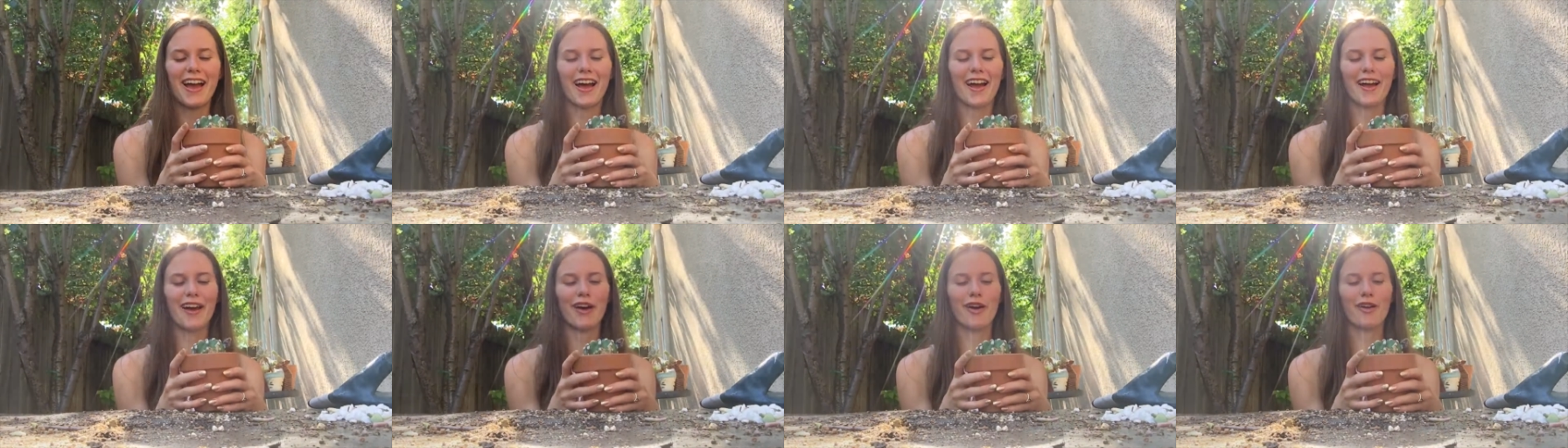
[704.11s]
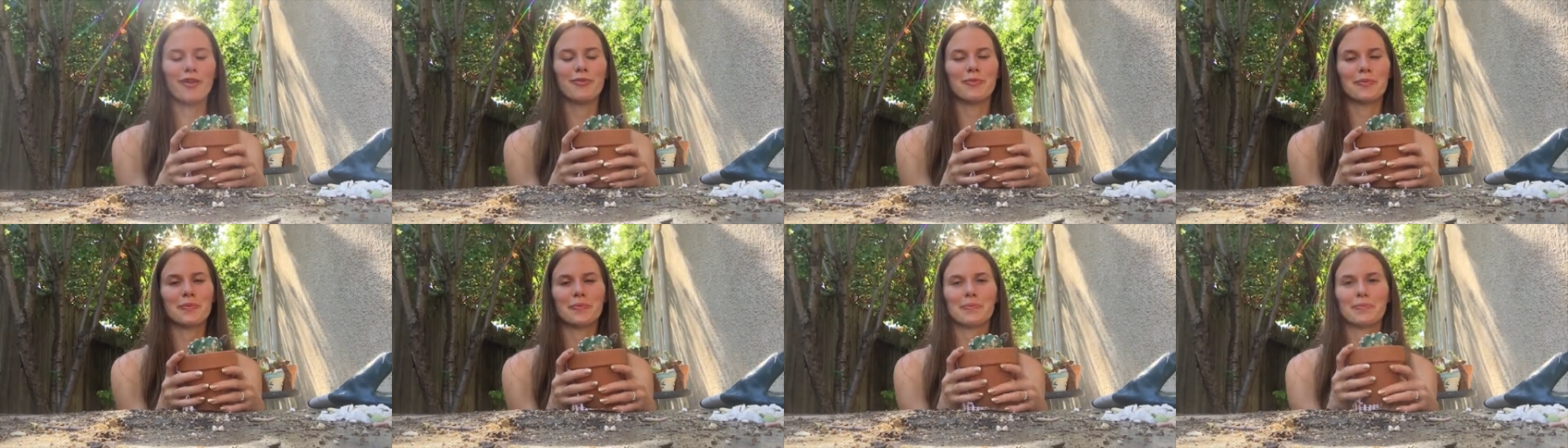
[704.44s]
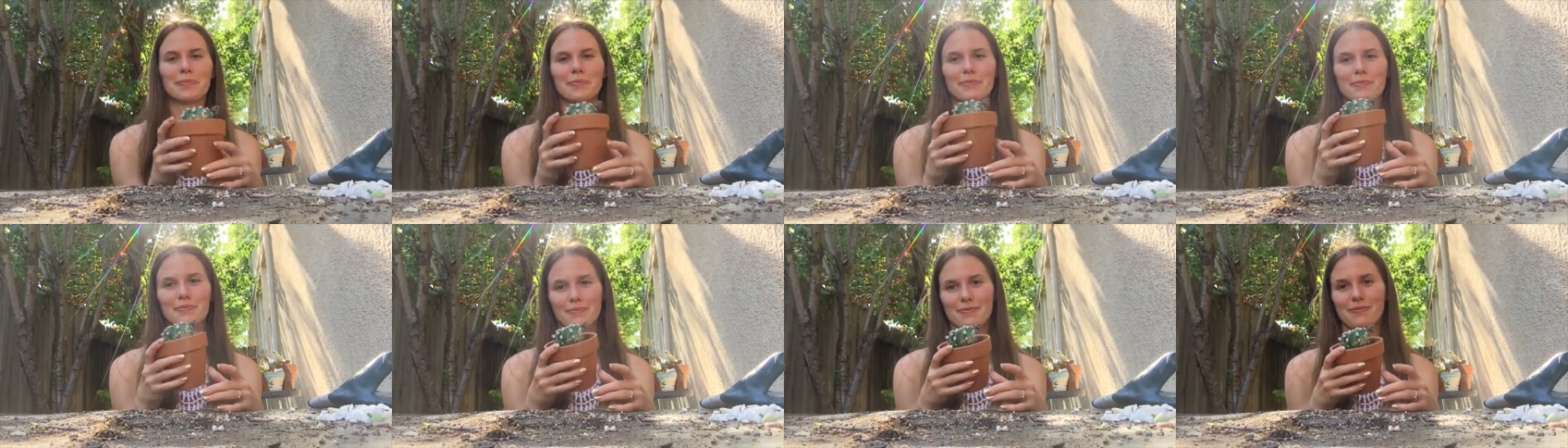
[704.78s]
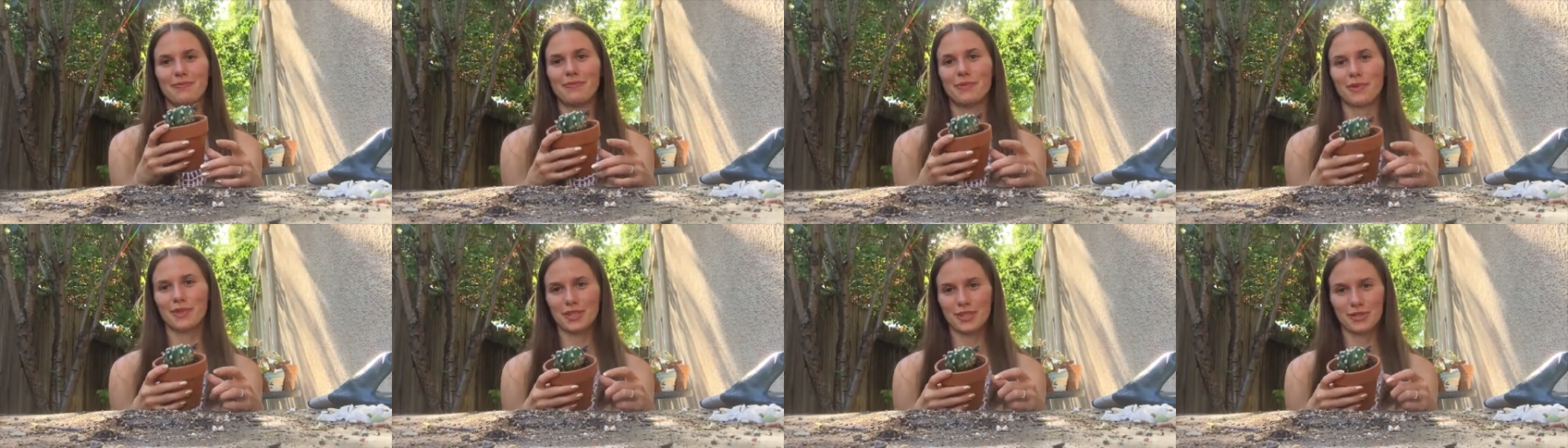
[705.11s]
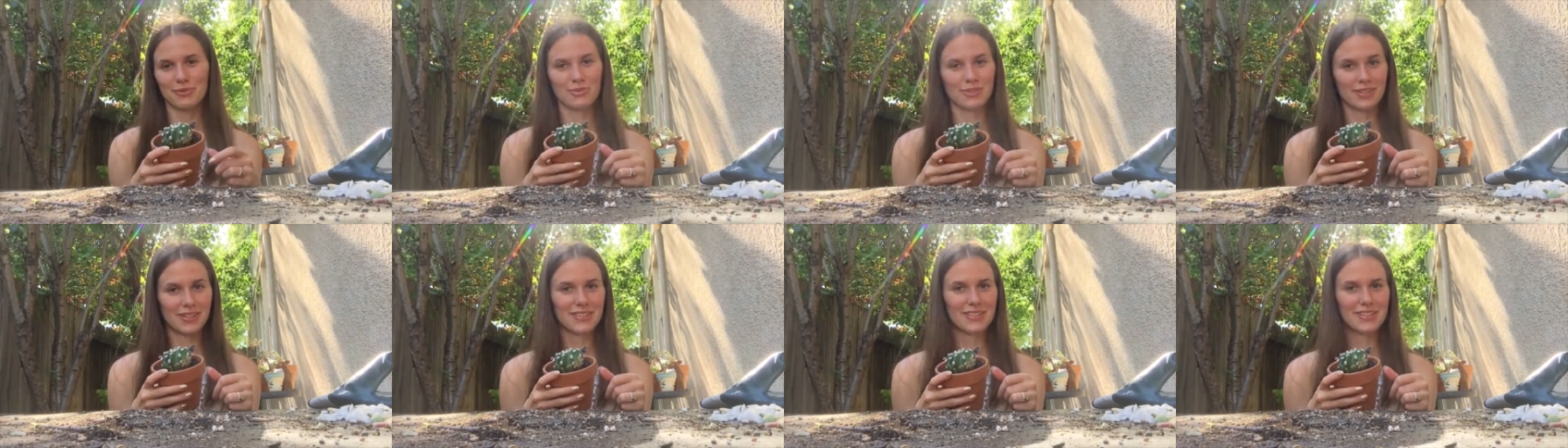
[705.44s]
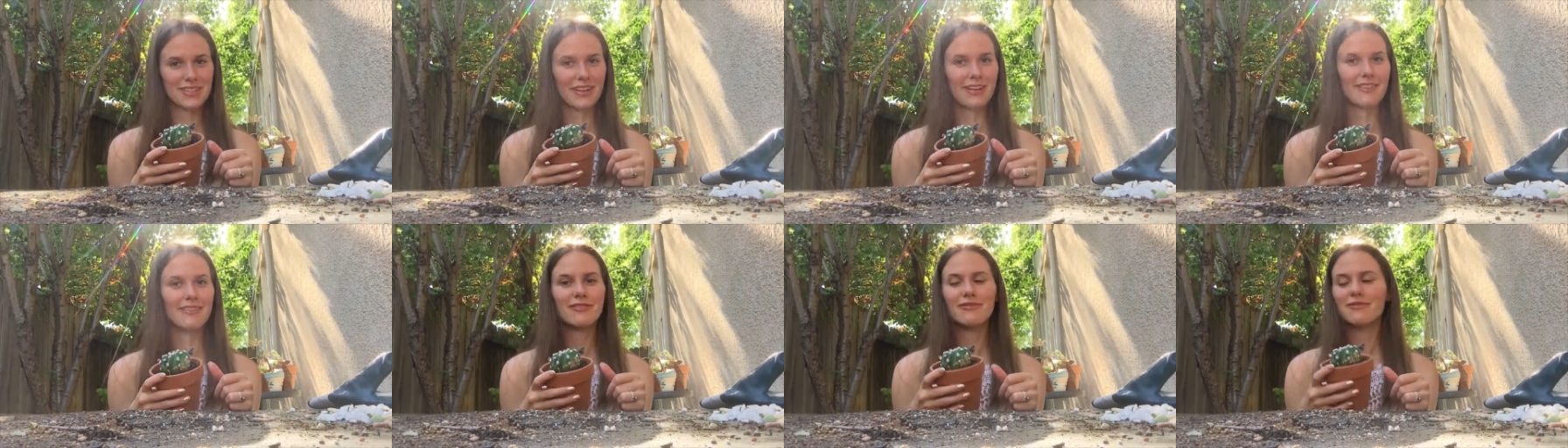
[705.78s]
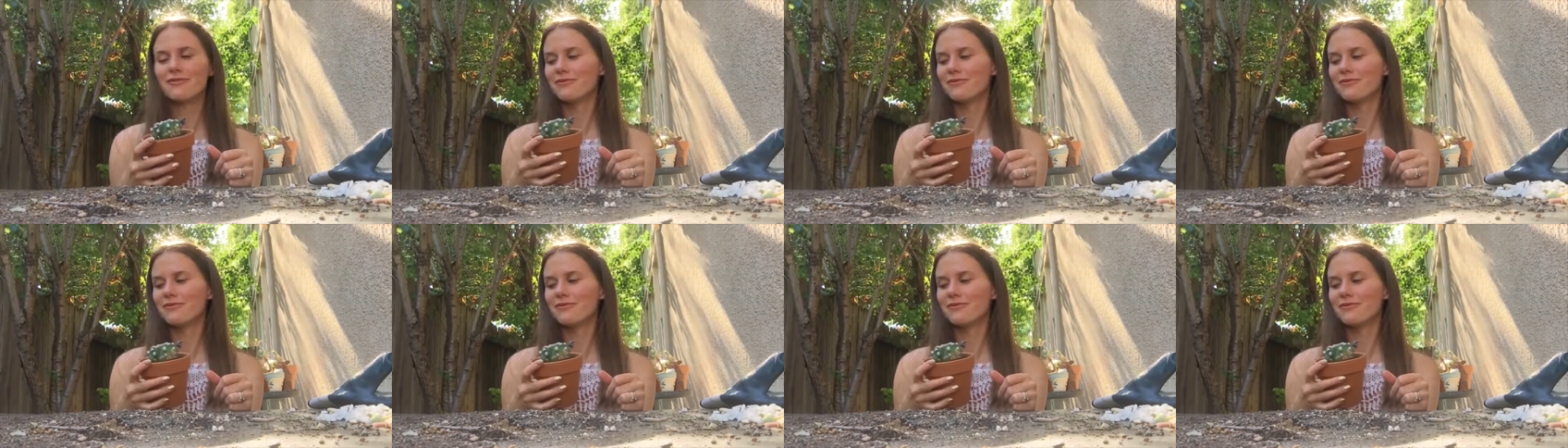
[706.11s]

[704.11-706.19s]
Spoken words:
But this one is done.